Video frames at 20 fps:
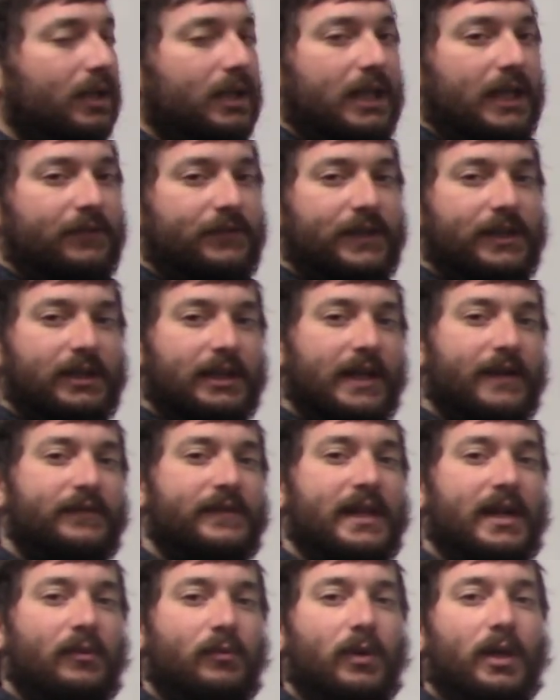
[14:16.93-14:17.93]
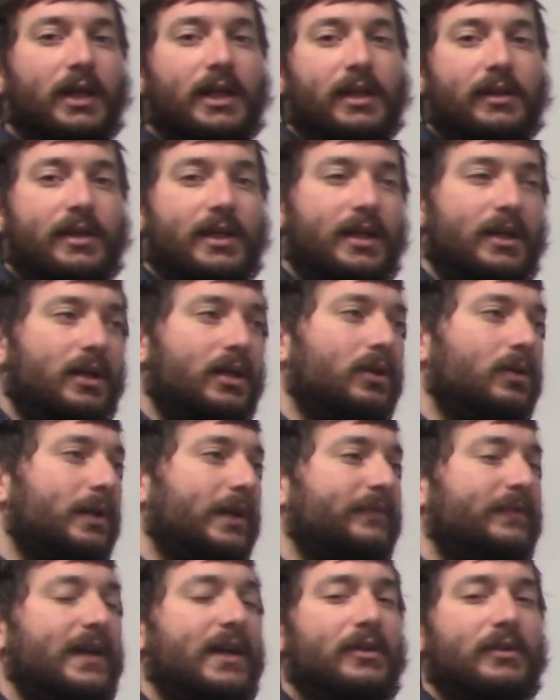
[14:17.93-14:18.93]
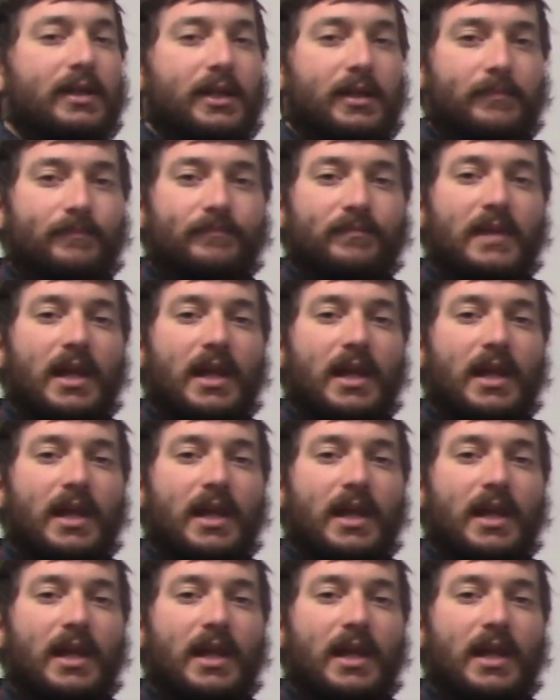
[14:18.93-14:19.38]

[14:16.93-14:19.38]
If he left that work and thought, oh, I found it,